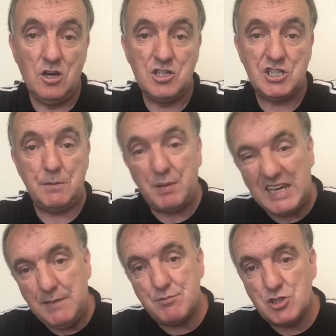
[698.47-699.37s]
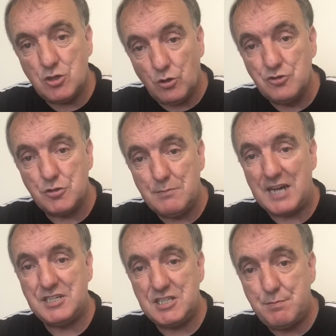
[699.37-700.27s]
she peeped under
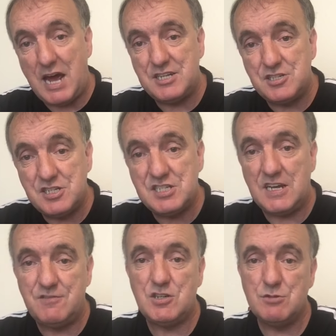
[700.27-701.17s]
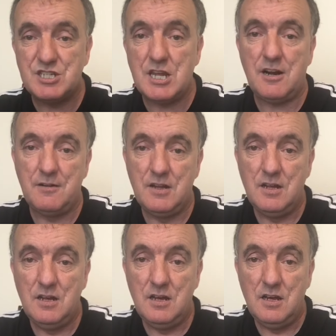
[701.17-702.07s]
Maddie's bed to see if she was there.
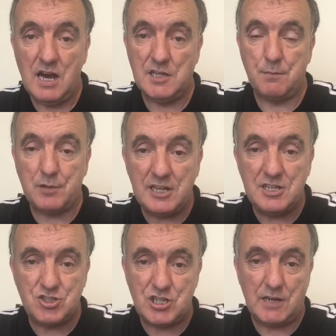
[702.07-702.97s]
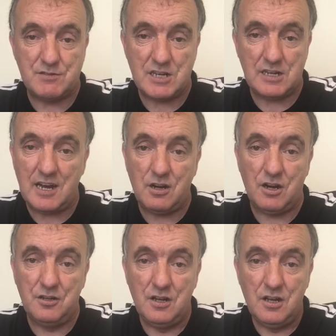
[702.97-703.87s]
And the police chief said, hang
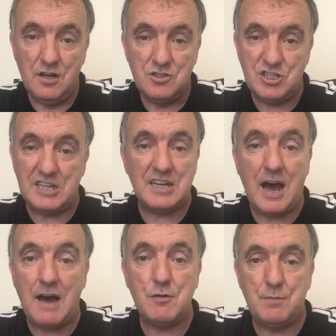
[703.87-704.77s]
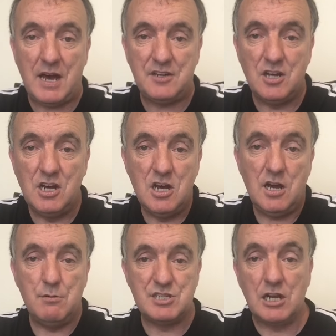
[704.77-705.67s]
on, she didn't have a bed.
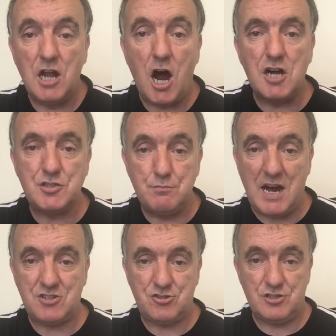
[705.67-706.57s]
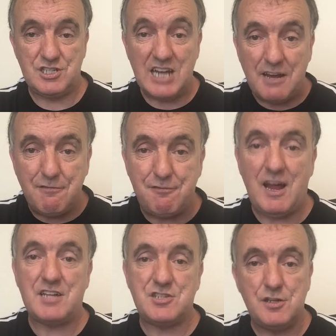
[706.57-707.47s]
It was a large mattress lay
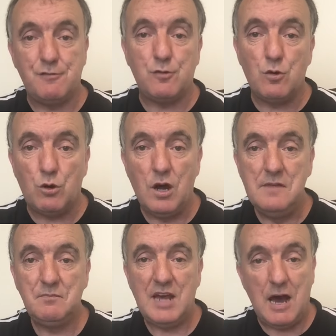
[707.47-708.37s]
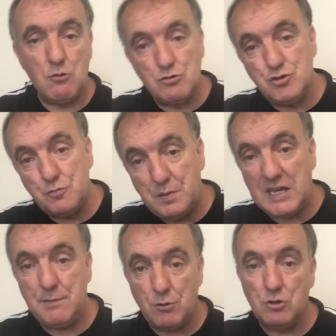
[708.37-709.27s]
flat to the floor. How could you
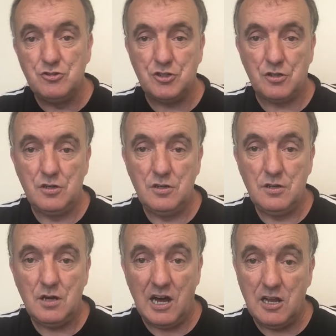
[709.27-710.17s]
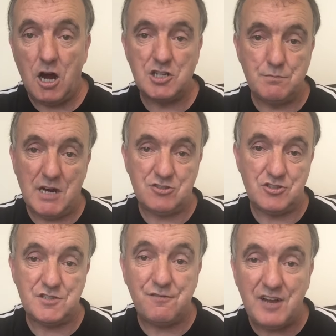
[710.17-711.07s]
peep under a large
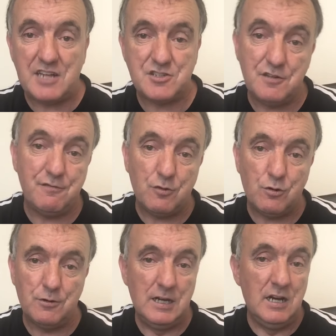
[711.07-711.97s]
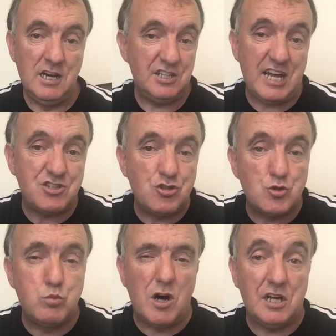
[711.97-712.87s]
mattress flat to the floor? That's
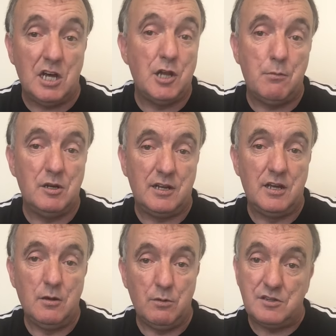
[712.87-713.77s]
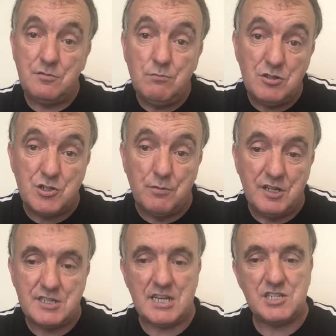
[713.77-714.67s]
just one anomaly with some of
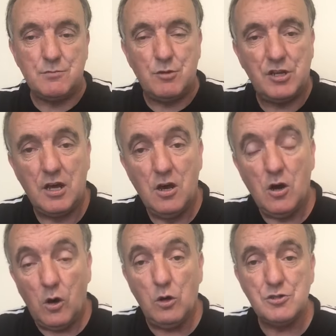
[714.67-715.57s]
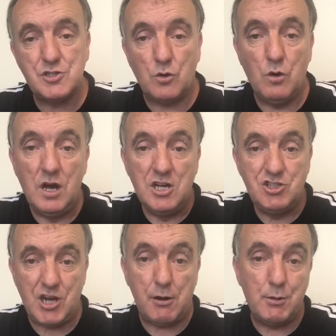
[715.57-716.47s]
the testimony. Also,
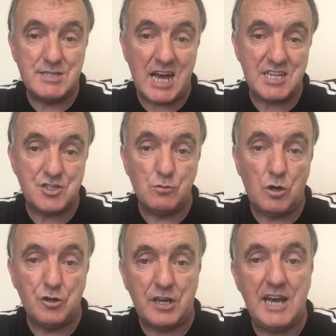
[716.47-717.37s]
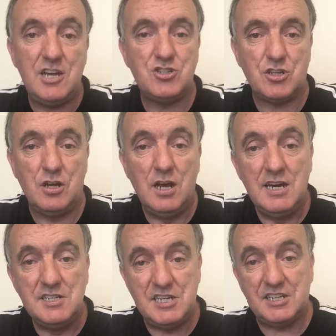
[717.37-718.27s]
Jerry was asked on one occasion,
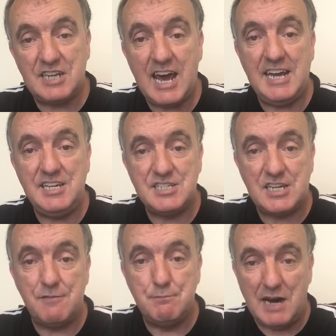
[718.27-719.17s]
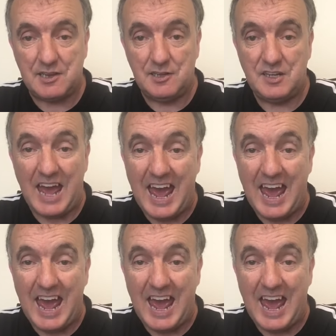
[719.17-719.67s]
did Kate give Madeleine